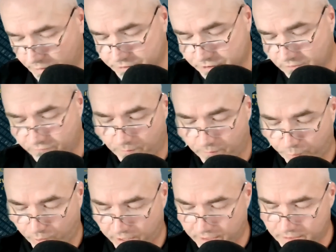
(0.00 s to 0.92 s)
question from
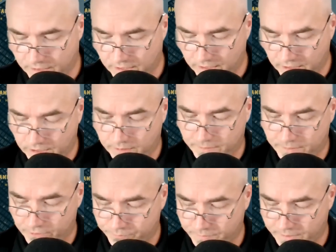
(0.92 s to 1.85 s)
Brandon. He
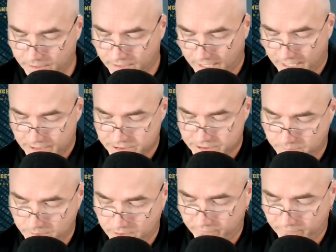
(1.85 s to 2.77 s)
emailed me and asked
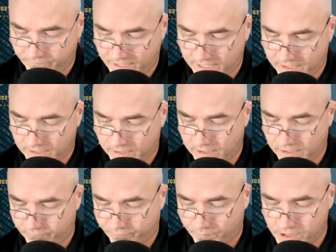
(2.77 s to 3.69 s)
me if I had any
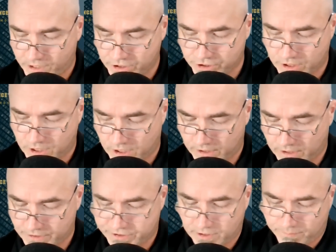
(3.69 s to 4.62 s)
information
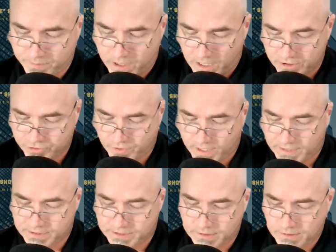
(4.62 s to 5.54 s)
on
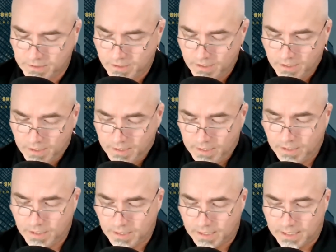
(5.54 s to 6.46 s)
subcontracting.
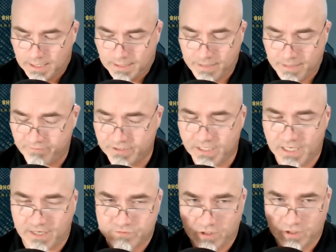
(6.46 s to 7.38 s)

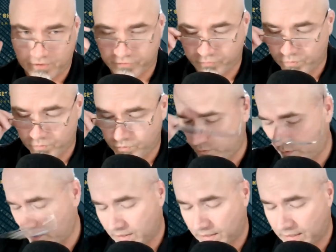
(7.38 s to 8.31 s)
Everything I've dug
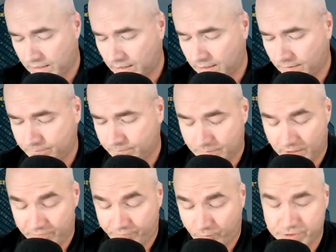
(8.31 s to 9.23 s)
through,
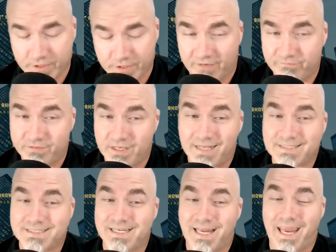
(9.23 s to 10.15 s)
unfortunately, I've
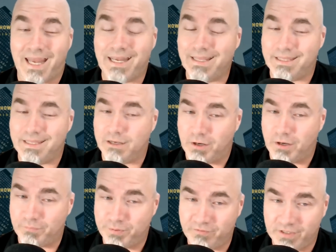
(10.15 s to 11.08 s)
not seen anything
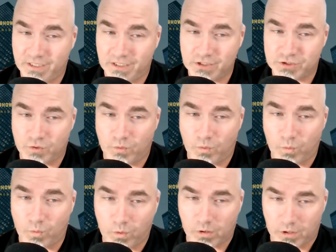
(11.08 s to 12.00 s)
about PVDs
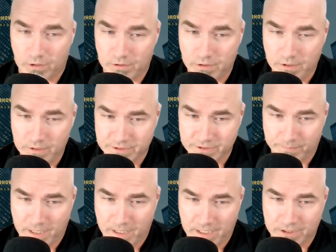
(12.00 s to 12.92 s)
or
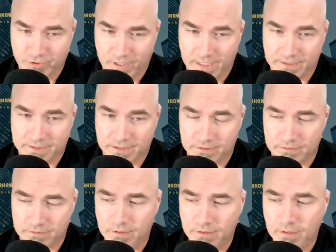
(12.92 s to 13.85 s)

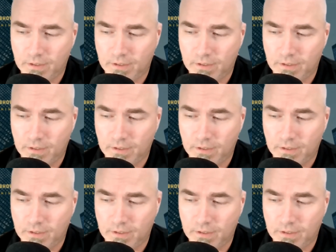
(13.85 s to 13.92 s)
subcontracting,